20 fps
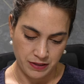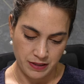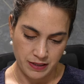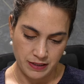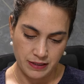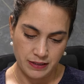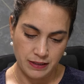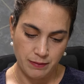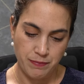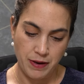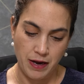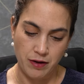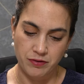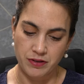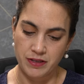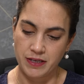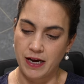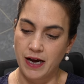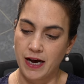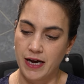And this is
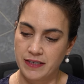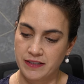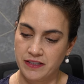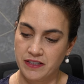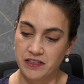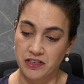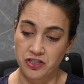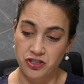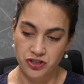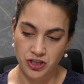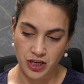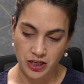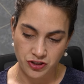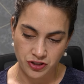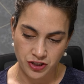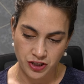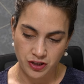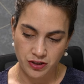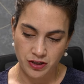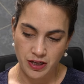about the hostage exchange
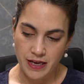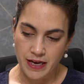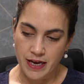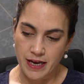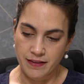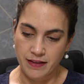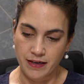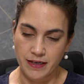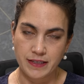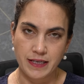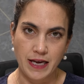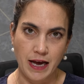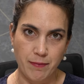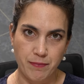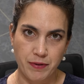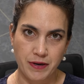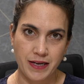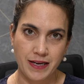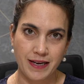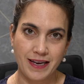deal that is
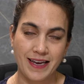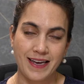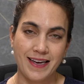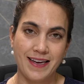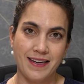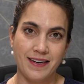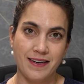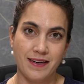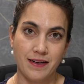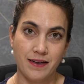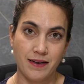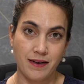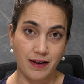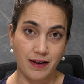happening in